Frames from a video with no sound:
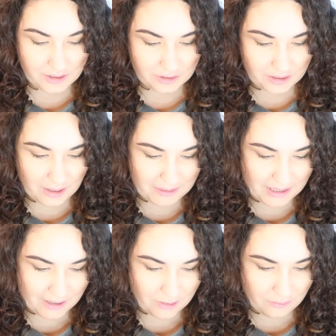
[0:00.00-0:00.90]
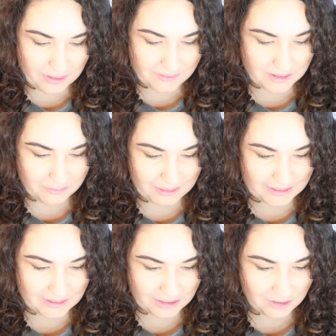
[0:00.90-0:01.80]
They're coming out with some
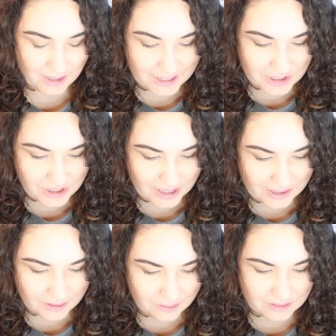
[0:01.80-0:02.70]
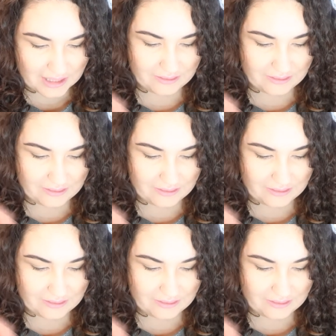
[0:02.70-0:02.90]
like single eyeshadows.